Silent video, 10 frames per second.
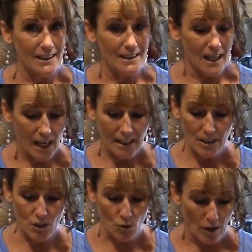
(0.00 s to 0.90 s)
not
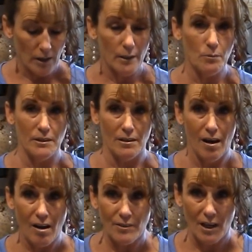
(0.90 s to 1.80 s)
struggling with an
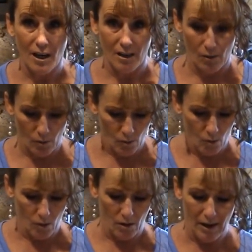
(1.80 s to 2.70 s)
avocado
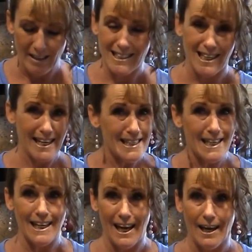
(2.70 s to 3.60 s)
or
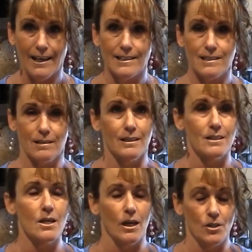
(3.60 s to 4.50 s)
slicing eggs
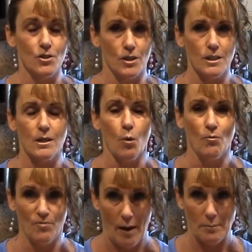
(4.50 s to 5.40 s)
is just
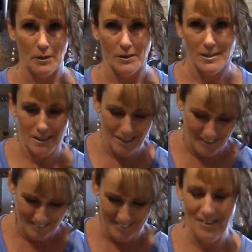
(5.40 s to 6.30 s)
fabulous.
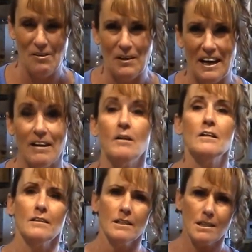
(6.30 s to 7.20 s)
Okay,
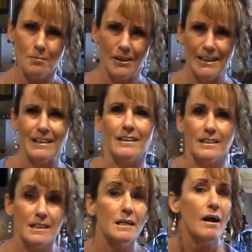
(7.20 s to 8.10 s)
let's come on in and
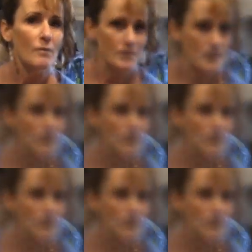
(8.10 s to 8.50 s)
see how these